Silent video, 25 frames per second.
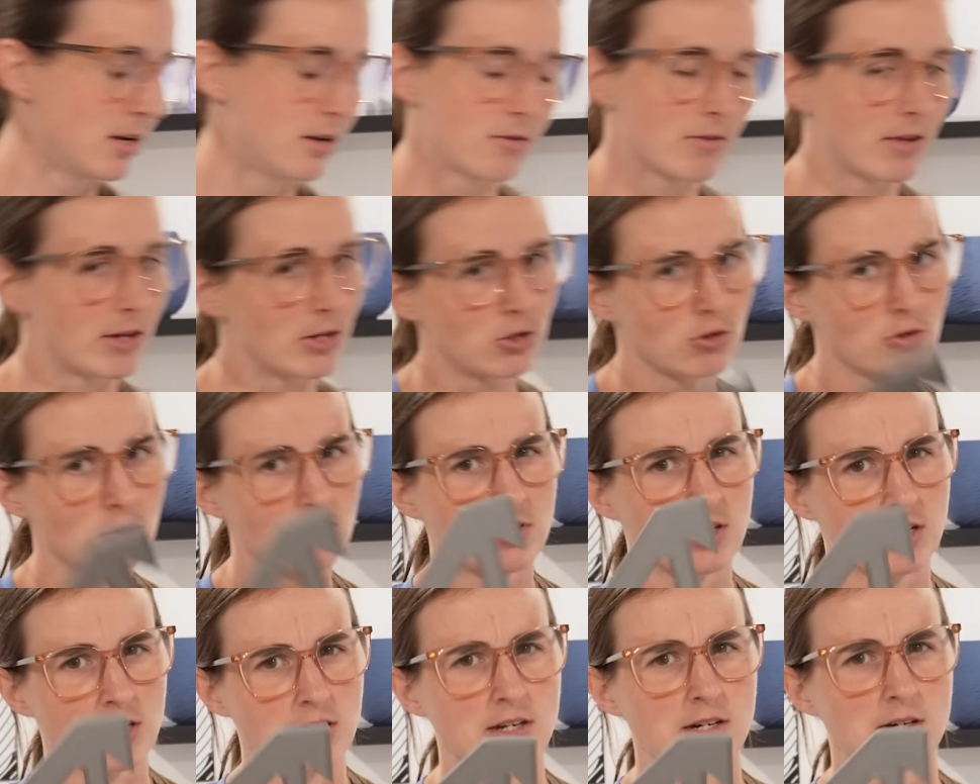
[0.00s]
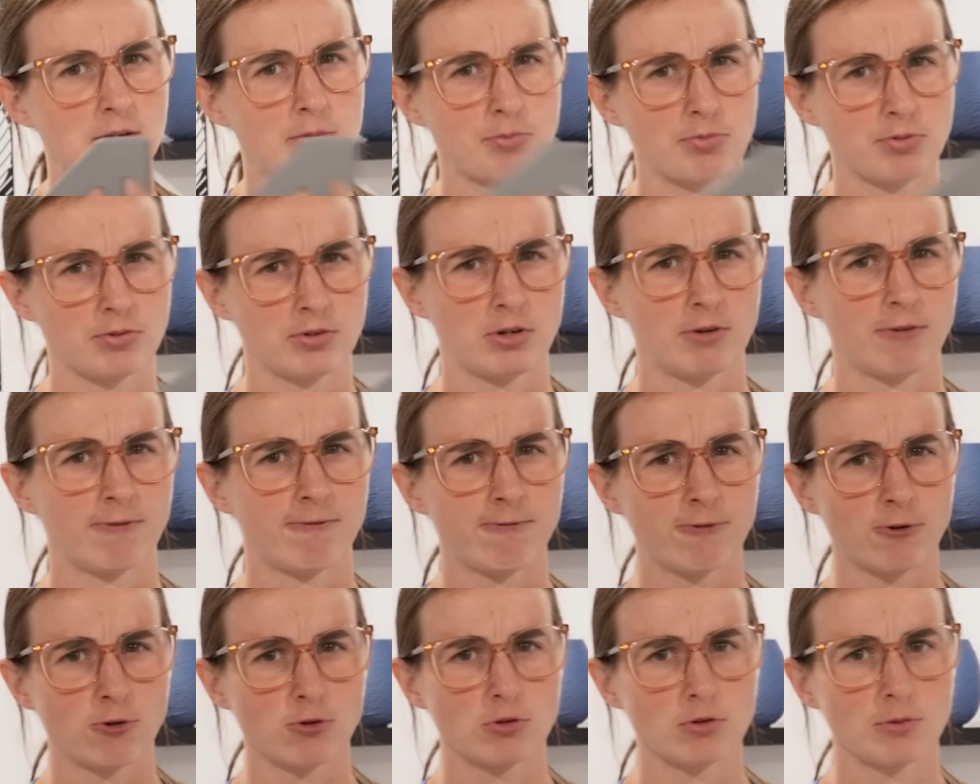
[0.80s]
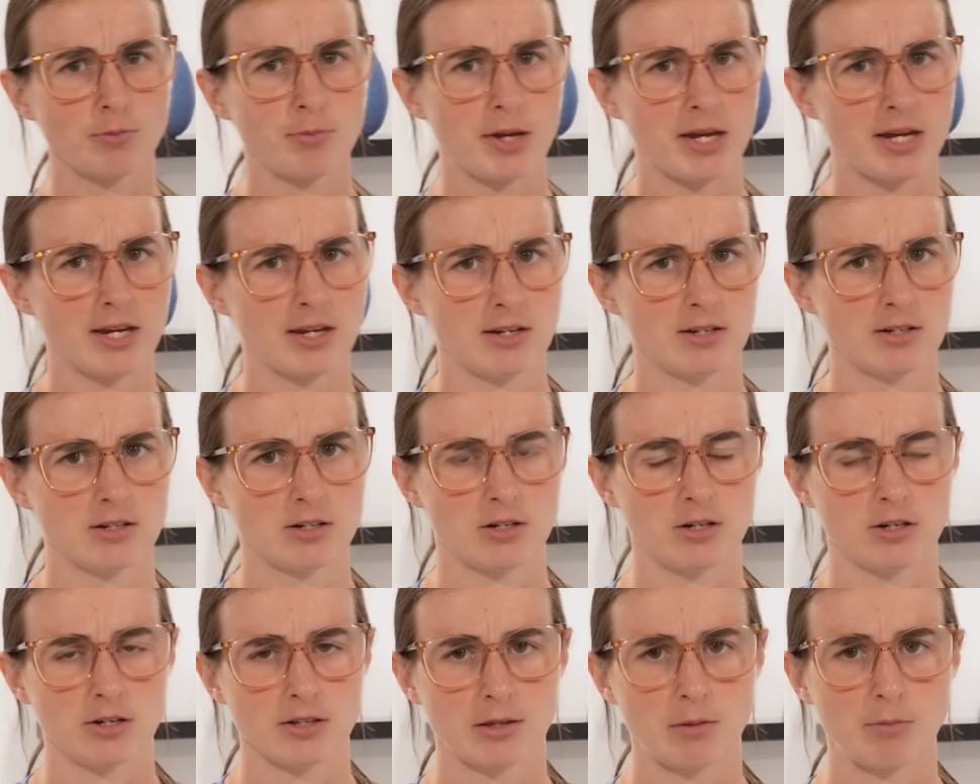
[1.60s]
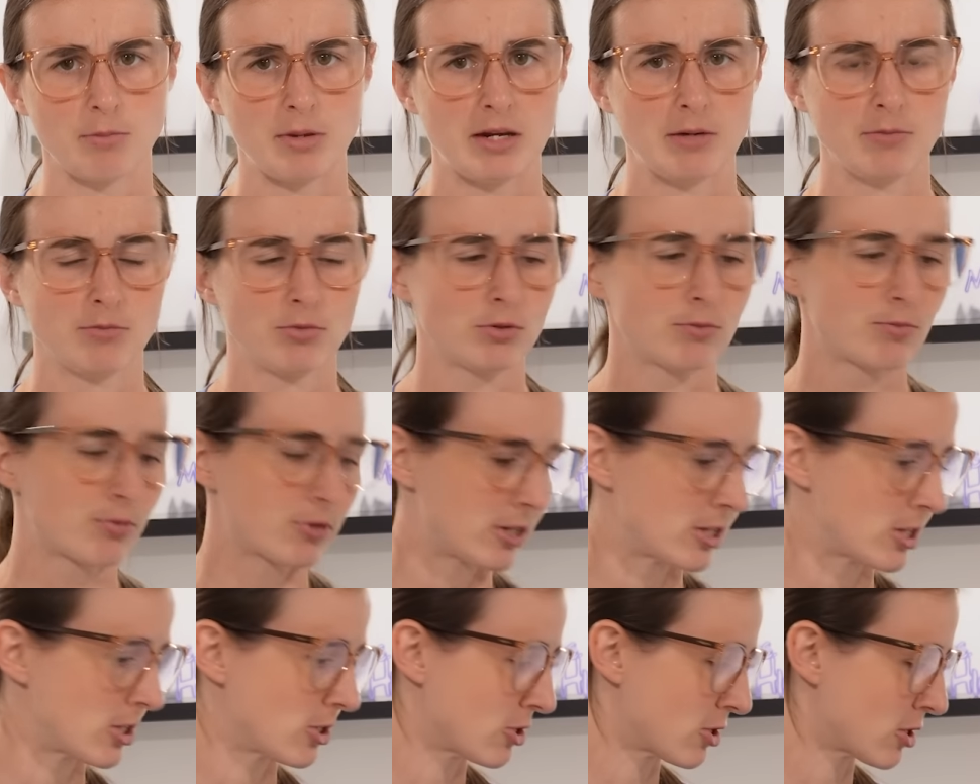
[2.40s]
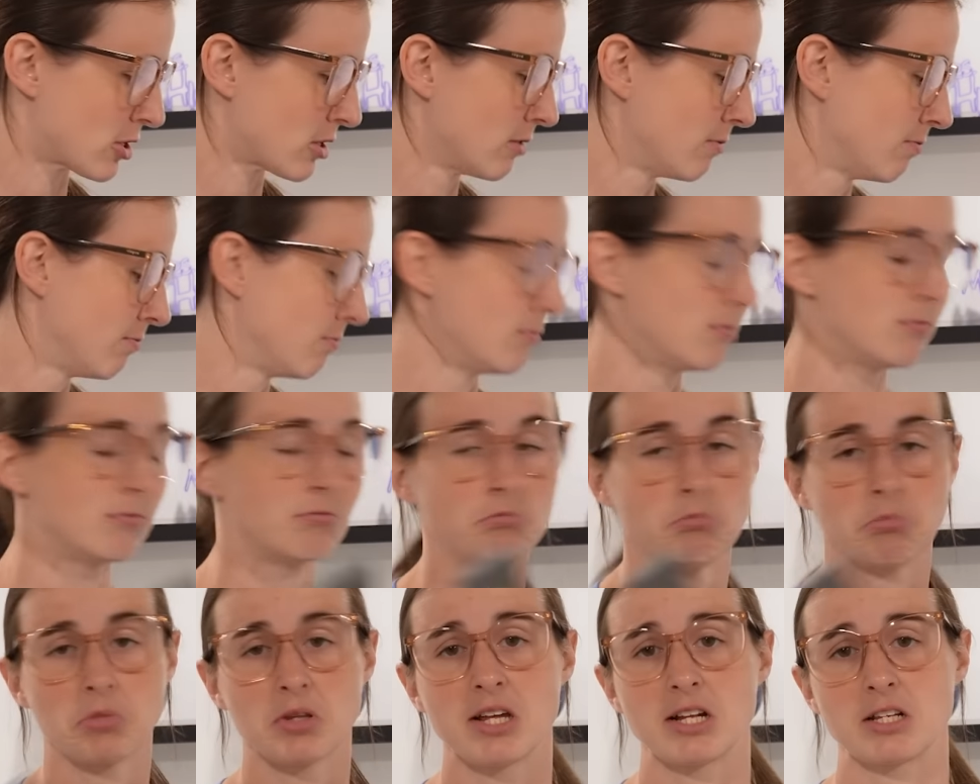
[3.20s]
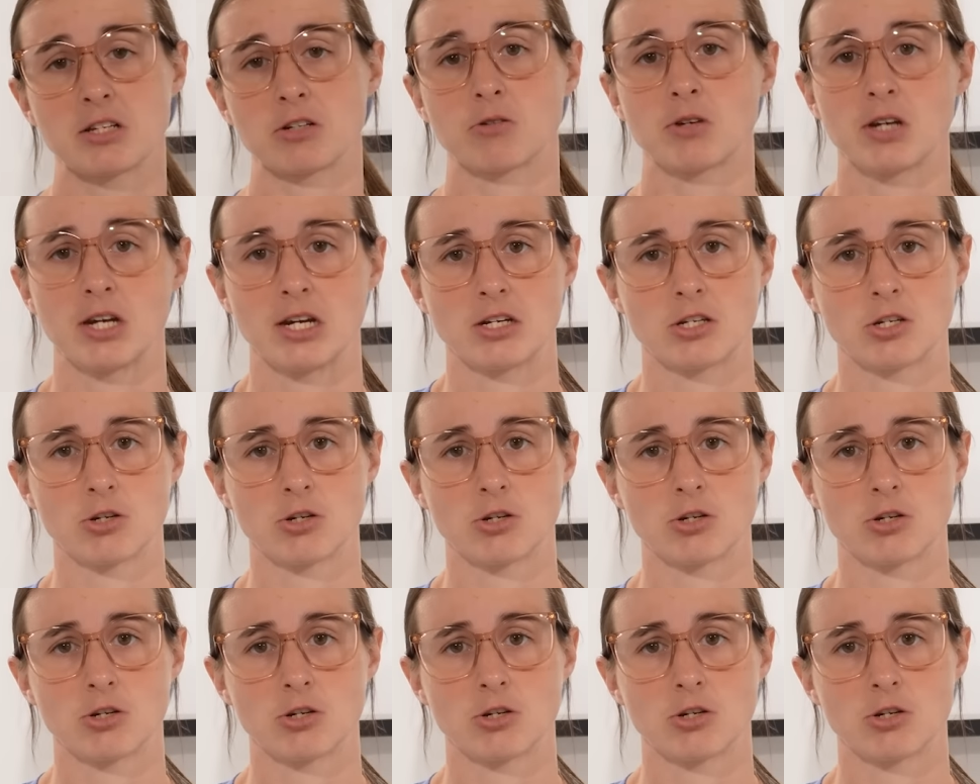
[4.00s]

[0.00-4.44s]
They do take up a full bed on the Bambu printers, but that's okay.